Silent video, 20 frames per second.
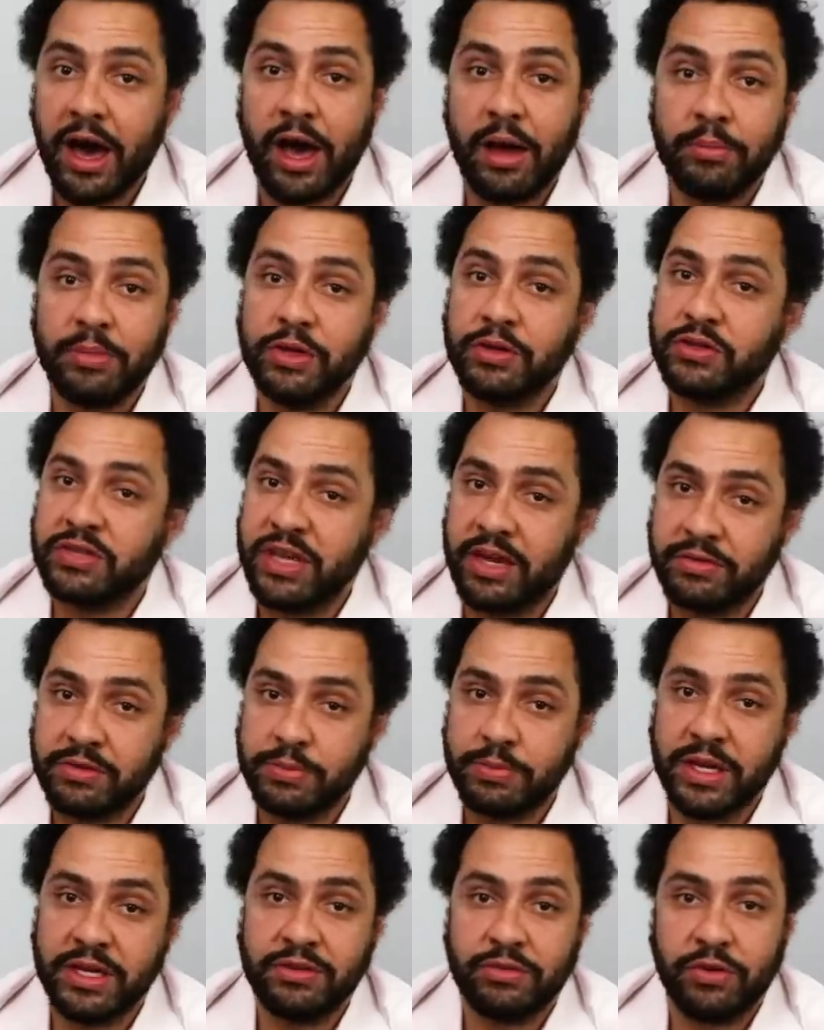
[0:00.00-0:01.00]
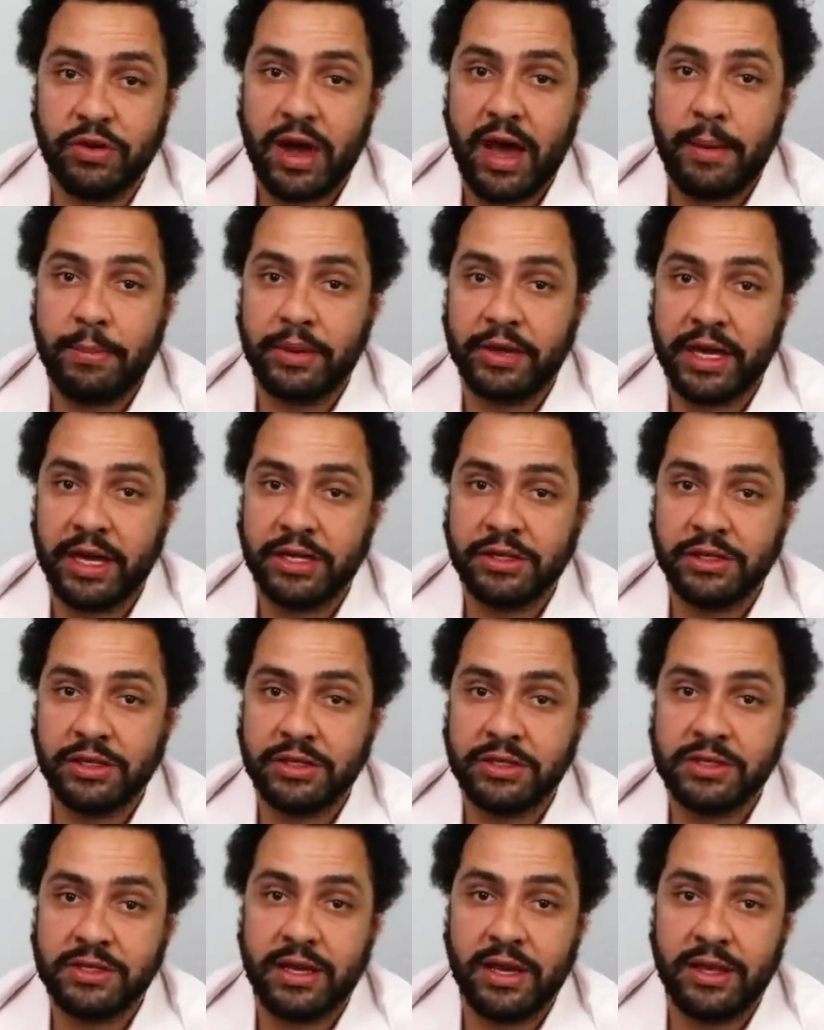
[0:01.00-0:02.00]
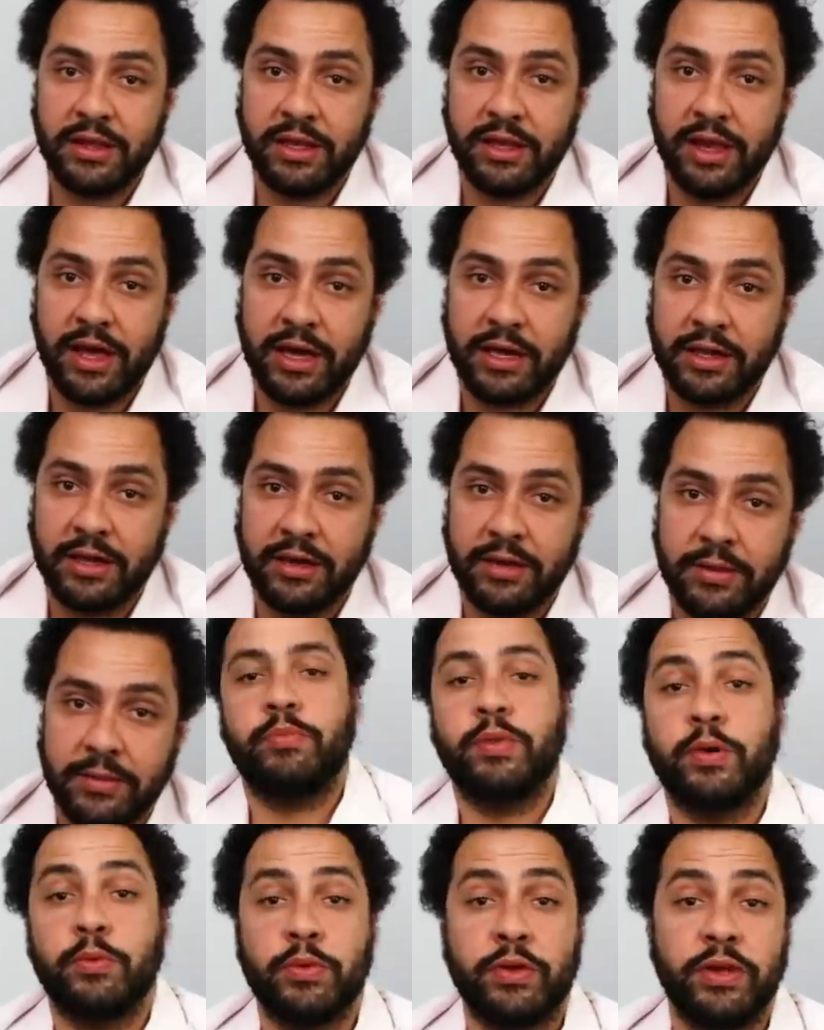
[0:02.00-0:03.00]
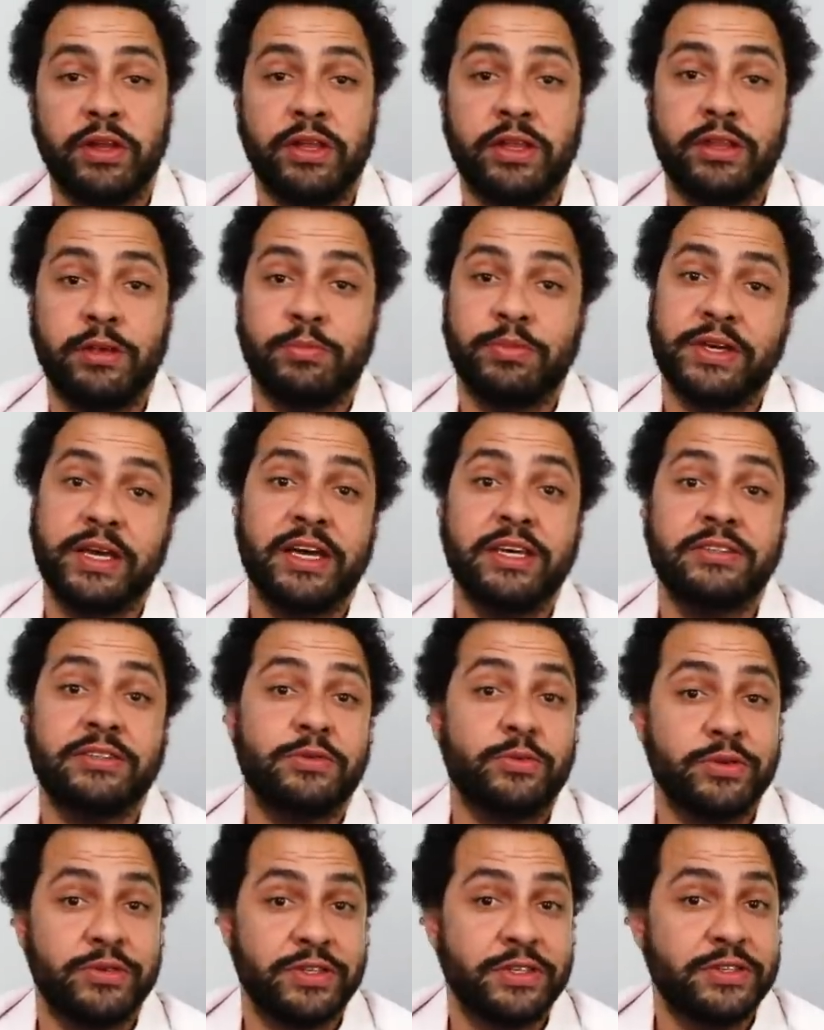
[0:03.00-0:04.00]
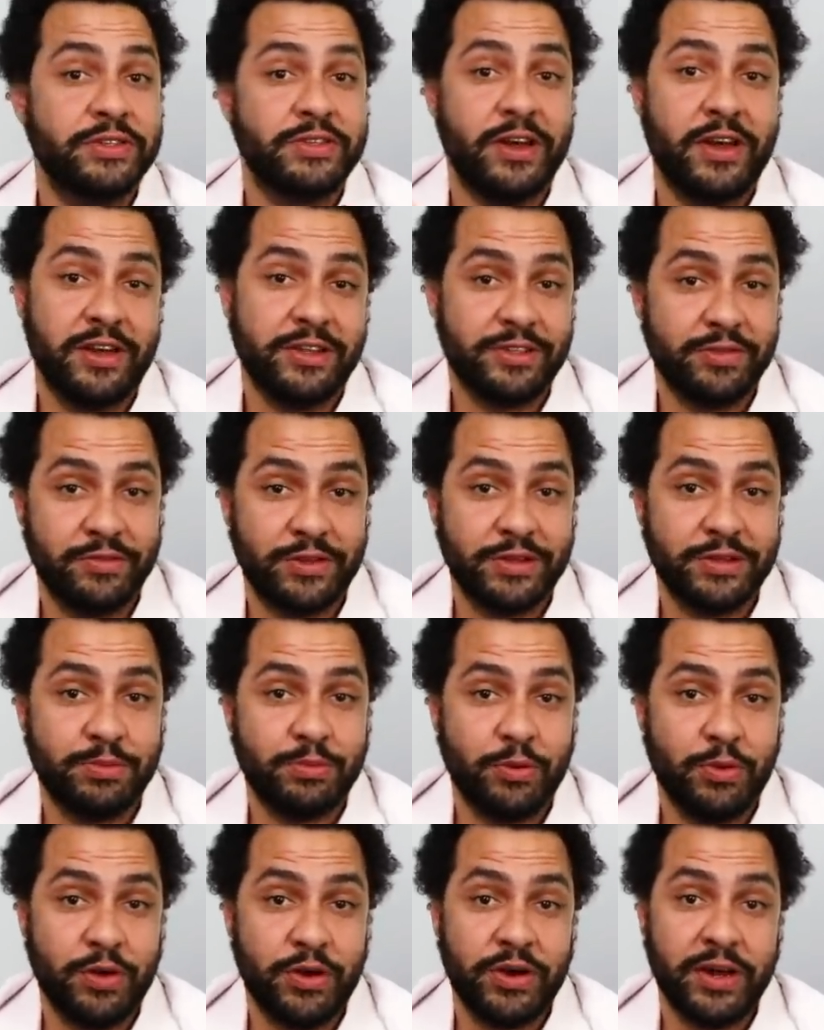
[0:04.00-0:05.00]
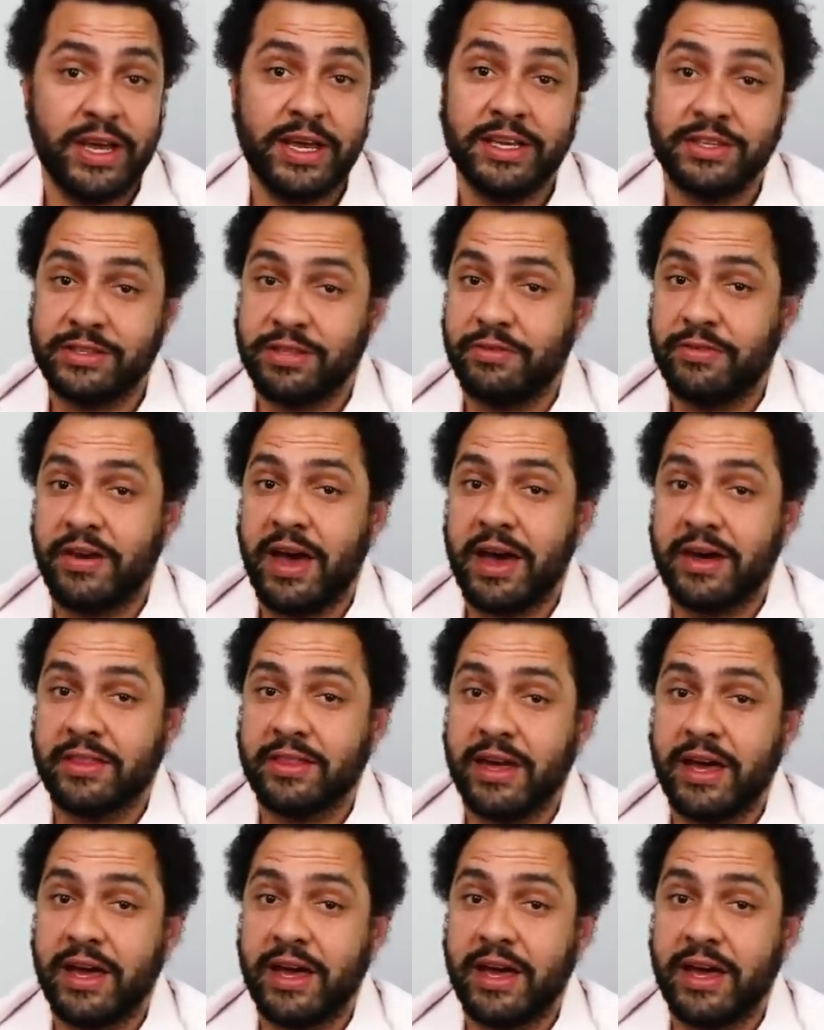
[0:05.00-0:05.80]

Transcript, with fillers: Um, you save space for applications and the like. But really, the pièce de resistance of this board is the fact